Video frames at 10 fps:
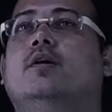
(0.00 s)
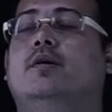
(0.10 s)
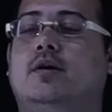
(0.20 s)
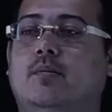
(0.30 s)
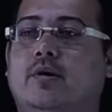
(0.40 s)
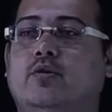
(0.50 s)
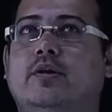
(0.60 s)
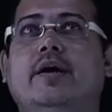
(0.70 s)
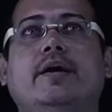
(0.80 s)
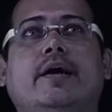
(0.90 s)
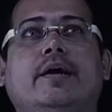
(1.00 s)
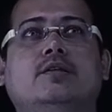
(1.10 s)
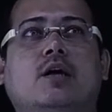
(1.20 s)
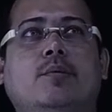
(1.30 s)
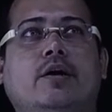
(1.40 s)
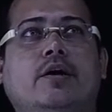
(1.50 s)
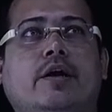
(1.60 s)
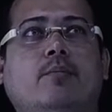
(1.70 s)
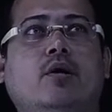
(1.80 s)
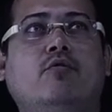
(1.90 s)
Coming to that, it is coming in a
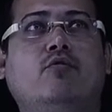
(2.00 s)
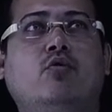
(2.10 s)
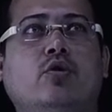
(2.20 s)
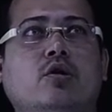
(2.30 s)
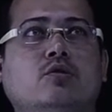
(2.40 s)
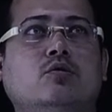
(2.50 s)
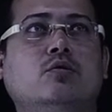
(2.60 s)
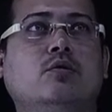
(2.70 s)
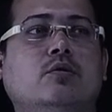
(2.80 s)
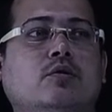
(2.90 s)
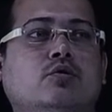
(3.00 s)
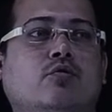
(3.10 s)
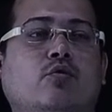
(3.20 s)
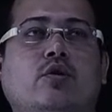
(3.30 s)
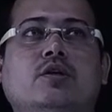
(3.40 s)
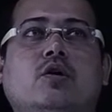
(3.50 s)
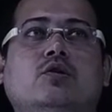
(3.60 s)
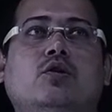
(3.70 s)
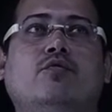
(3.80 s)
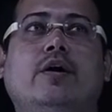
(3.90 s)
table of 4 also. So 4 is
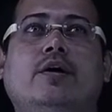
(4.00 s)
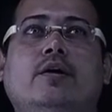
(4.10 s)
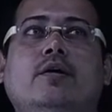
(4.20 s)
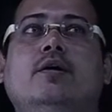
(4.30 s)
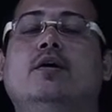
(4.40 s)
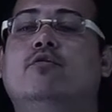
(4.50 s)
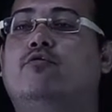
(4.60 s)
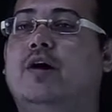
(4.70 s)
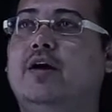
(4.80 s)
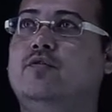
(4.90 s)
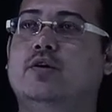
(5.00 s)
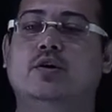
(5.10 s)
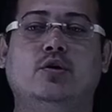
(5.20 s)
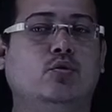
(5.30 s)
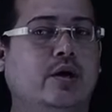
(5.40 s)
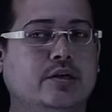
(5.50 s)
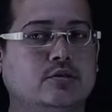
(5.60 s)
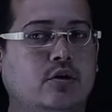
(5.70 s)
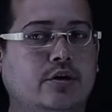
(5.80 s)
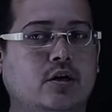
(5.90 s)
also factor. 5, 12 is
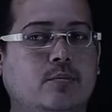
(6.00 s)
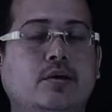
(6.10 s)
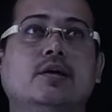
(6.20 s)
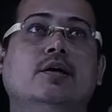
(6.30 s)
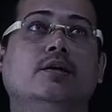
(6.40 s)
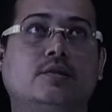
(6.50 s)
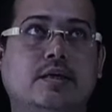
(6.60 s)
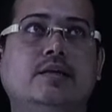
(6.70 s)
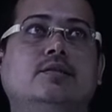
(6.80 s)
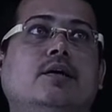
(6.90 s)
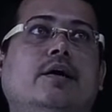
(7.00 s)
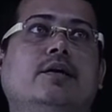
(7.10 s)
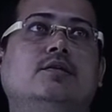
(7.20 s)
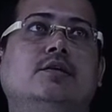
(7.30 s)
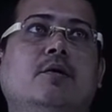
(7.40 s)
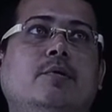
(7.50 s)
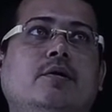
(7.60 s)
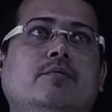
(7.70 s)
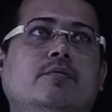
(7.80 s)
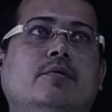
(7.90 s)
not coming. 6, it is coming.
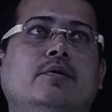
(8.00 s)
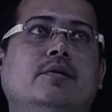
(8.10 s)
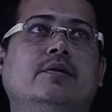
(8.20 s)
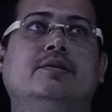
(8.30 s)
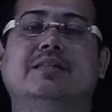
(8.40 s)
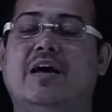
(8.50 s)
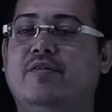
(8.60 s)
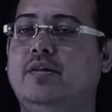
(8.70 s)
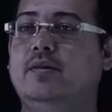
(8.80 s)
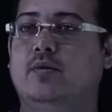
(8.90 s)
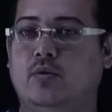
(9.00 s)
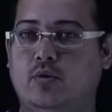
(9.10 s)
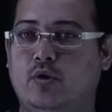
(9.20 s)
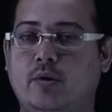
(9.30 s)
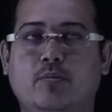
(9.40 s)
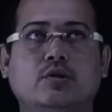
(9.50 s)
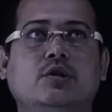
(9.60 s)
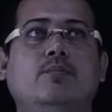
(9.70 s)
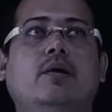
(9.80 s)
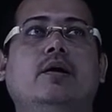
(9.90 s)
7, not
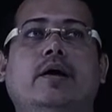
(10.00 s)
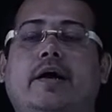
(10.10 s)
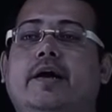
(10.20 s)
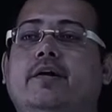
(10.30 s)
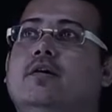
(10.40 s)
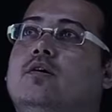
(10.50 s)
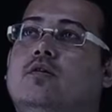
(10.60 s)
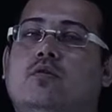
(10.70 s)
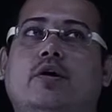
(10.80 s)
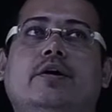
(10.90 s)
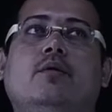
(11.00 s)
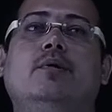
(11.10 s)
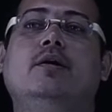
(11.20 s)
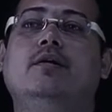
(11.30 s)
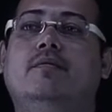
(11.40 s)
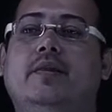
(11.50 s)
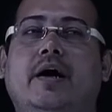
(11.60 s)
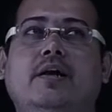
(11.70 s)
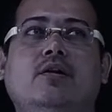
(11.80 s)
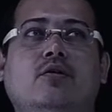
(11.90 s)
possible. 8, not coming.
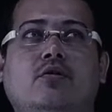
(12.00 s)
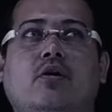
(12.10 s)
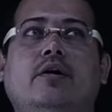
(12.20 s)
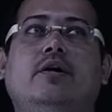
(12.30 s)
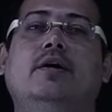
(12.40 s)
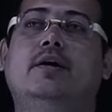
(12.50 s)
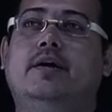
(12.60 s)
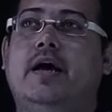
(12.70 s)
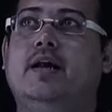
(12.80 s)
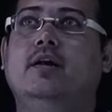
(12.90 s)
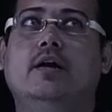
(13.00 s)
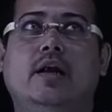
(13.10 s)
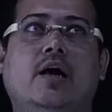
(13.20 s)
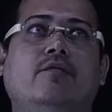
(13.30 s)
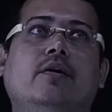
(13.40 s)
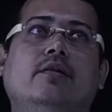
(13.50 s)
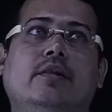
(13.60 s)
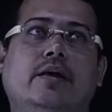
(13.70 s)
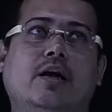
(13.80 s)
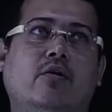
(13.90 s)
9, not. 10, 11,
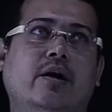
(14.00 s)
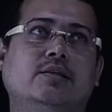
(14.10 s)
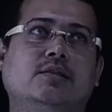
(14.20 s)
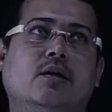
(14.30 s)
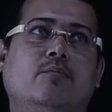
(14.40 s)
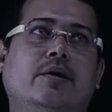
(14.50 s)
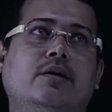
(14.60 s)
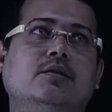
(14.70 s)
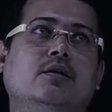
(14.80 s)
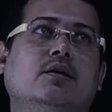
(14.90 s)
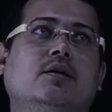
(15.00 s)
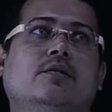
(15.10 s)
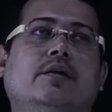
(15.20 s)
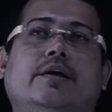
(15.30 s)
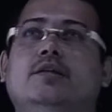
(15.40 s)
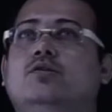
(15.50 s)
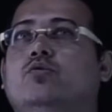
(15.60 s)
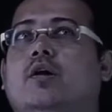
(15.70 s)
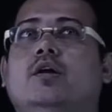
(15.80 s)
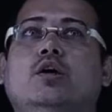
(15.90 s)
and now last number is, that is 12.